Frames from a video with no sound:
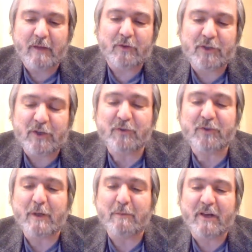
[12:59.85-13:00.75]
it was
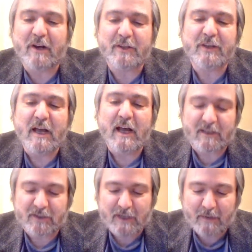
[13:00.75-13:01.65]
interesting because at
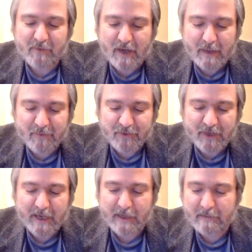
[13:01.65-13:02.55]
the same time he's
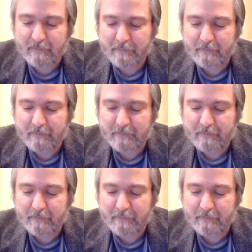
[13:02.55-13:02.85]
saying,